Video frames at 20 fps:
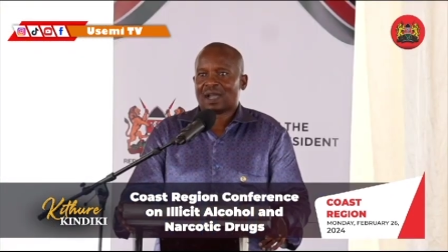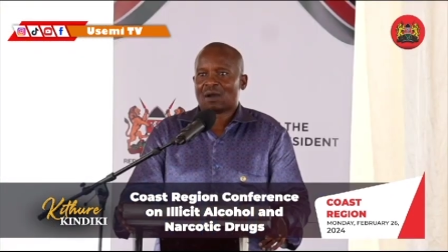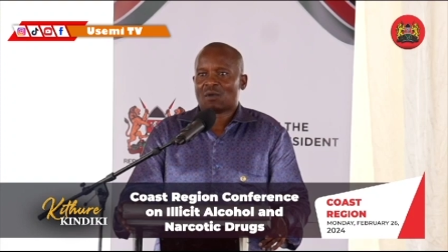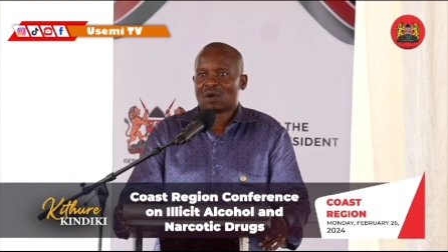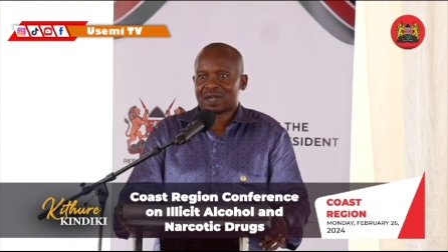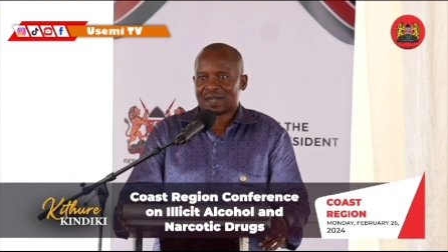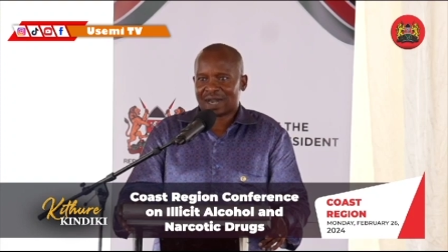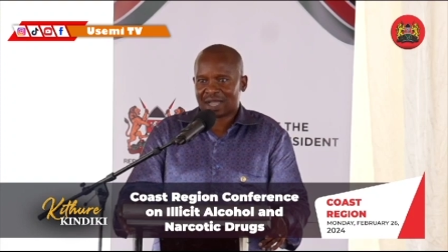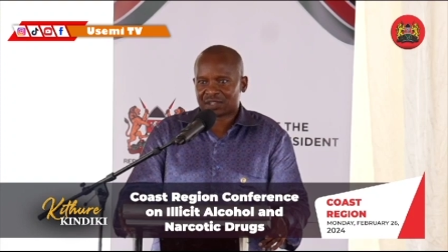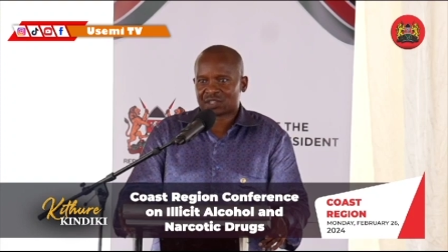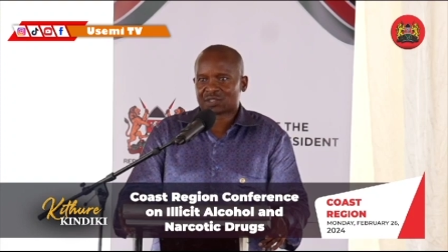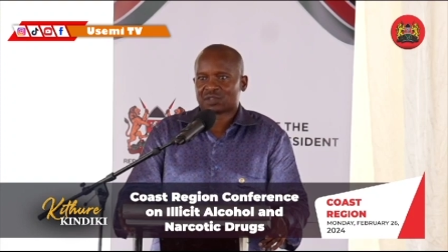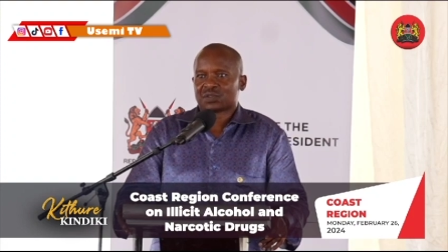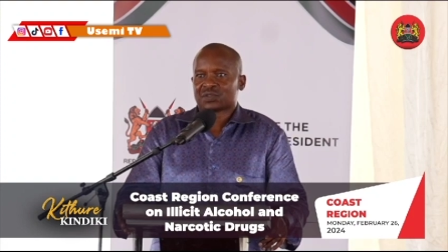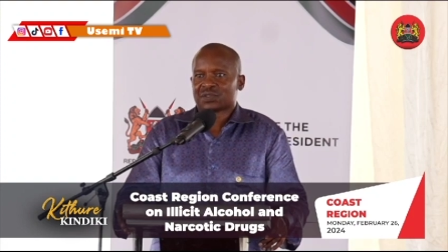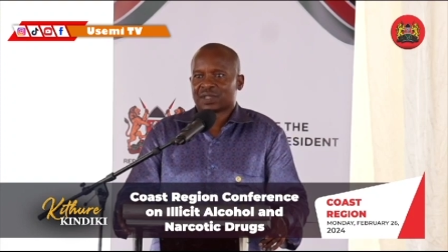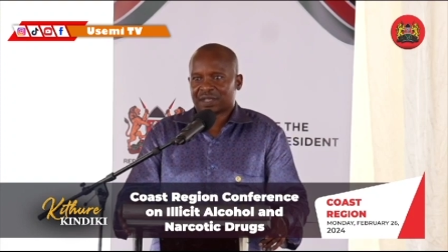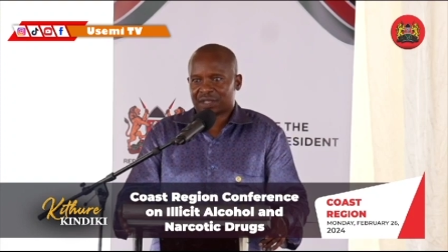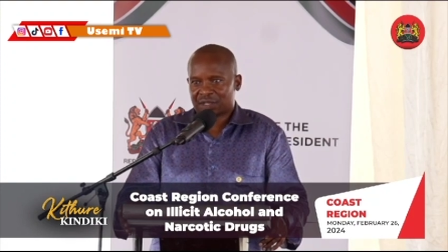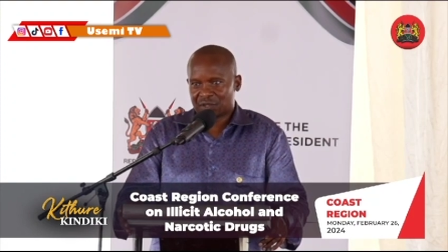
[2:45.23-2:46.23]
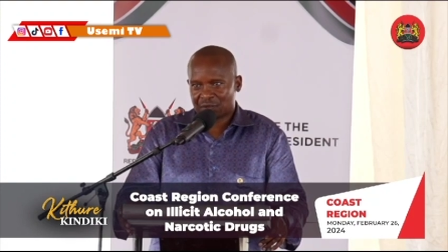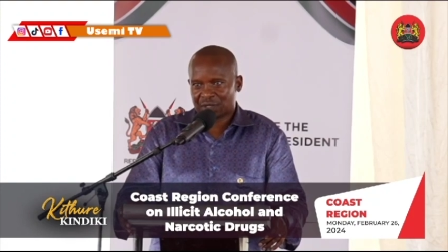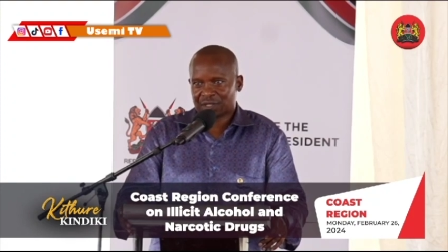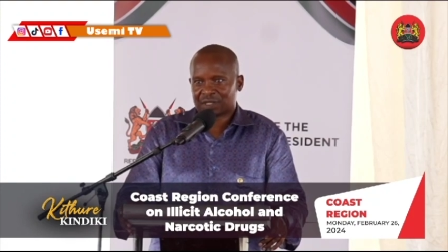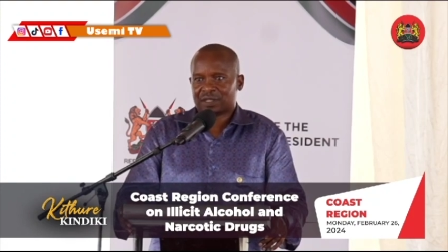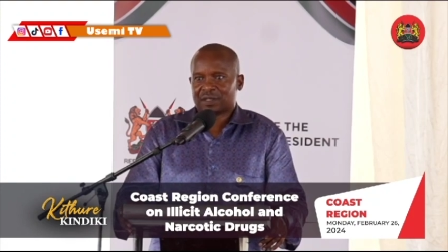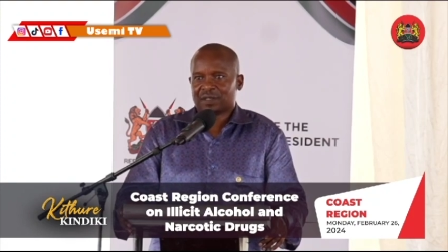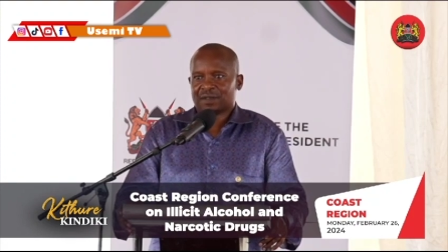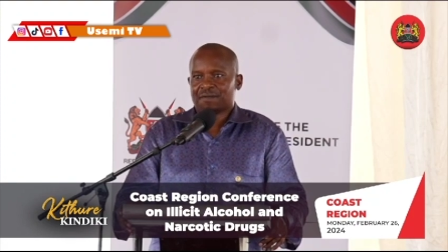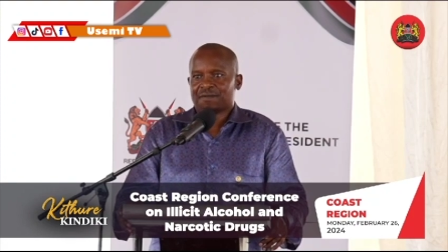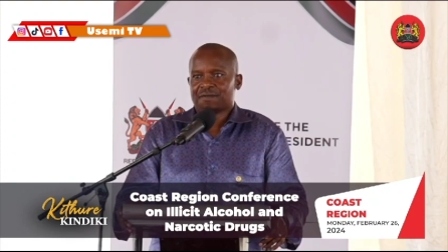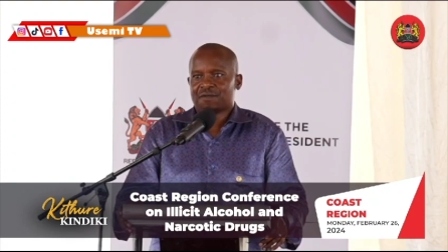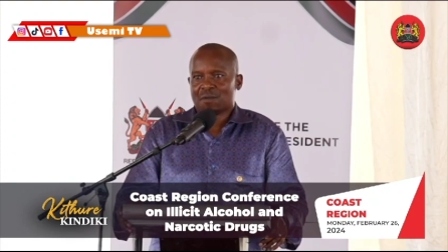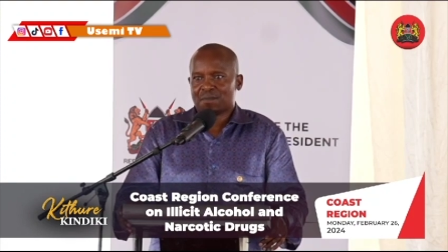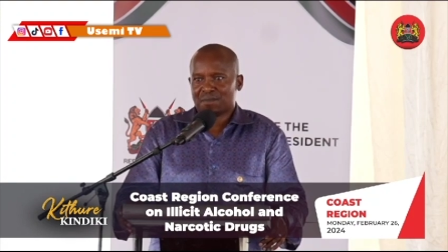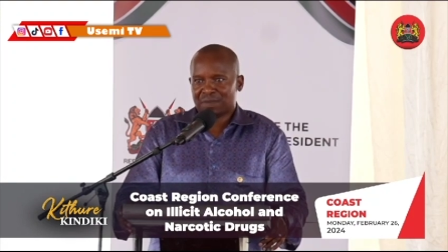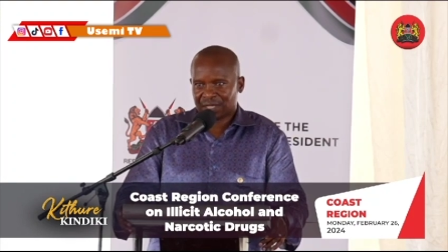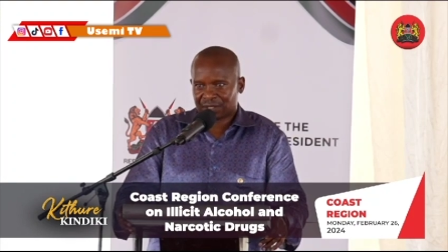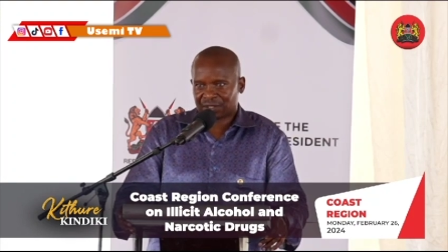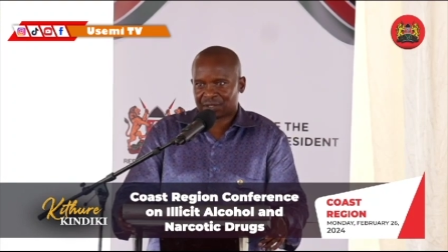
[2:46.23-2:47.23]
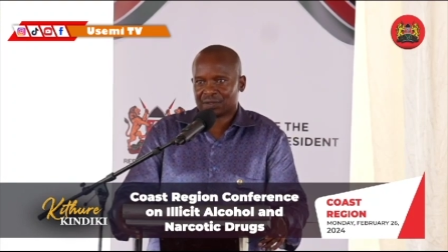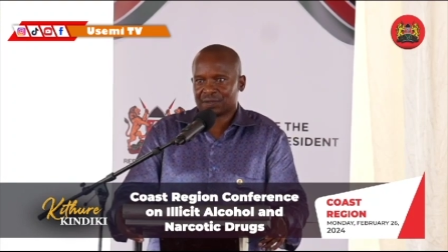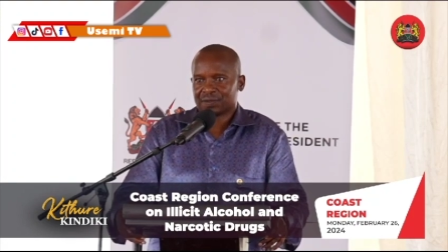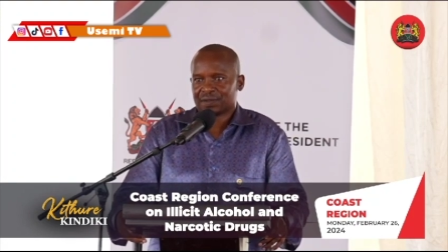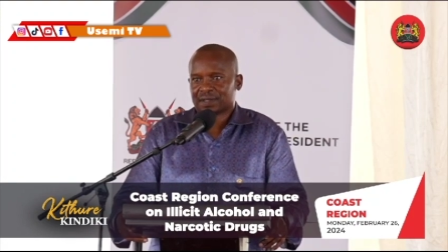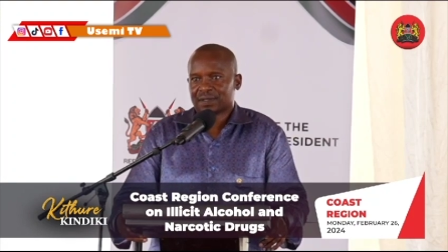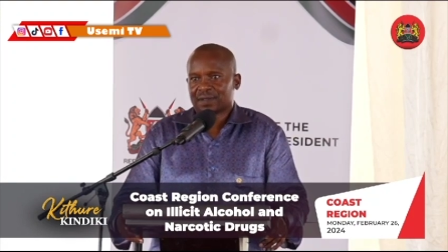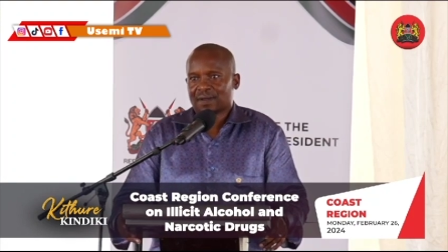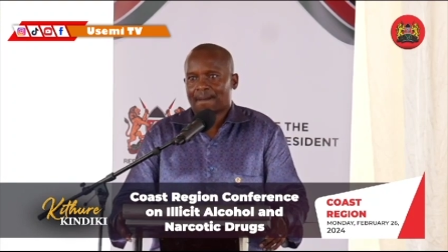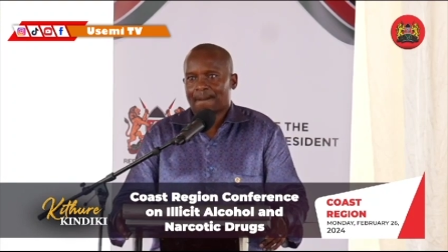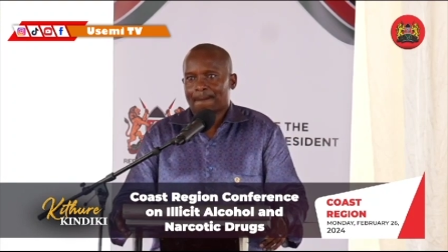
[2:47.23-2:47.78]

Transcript: our national security formations,